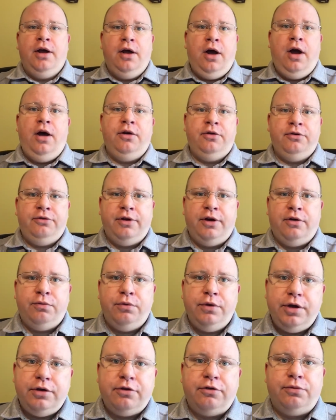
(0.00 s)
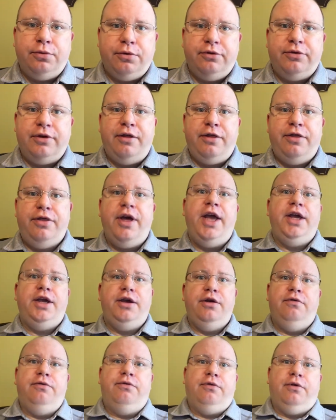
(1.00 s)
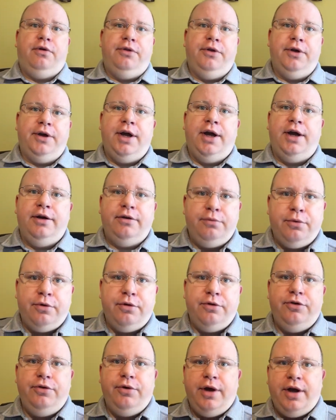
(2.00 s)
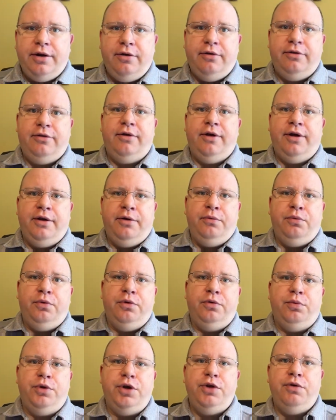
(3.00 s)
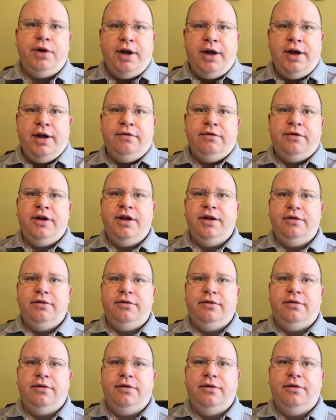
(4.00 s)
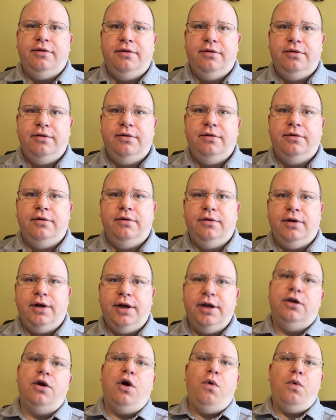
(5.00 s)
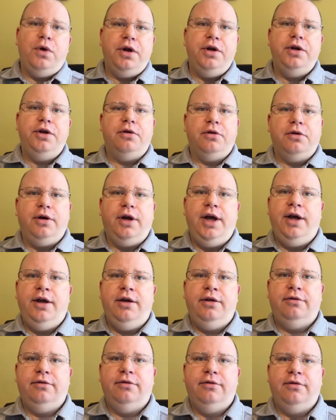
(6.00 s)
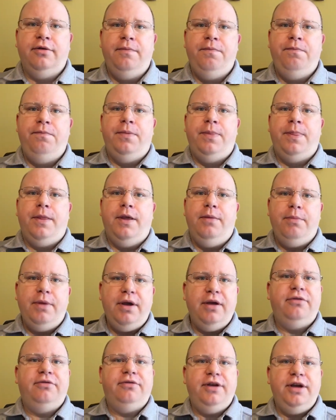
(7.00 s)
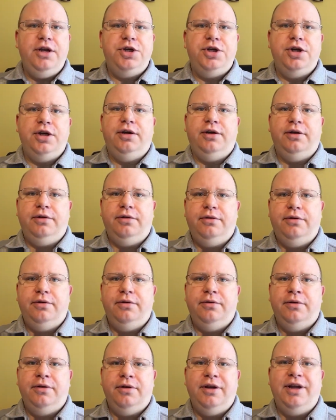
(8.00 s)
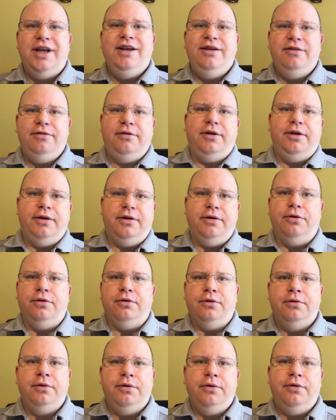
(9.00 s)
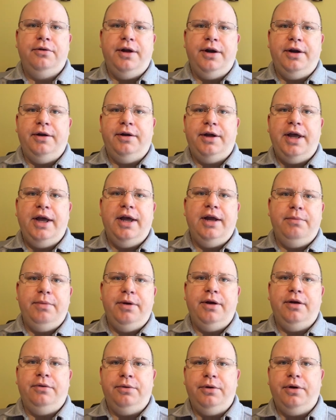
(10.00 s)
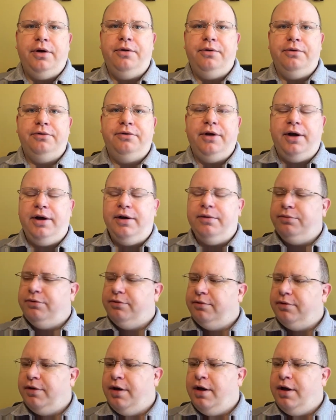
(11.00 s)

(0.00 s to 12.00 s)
Honestly, I really just want to say thank you for all the kind words you had to say. When you have kids like Kohen in your class, it makes teaching easier than it can be on other times.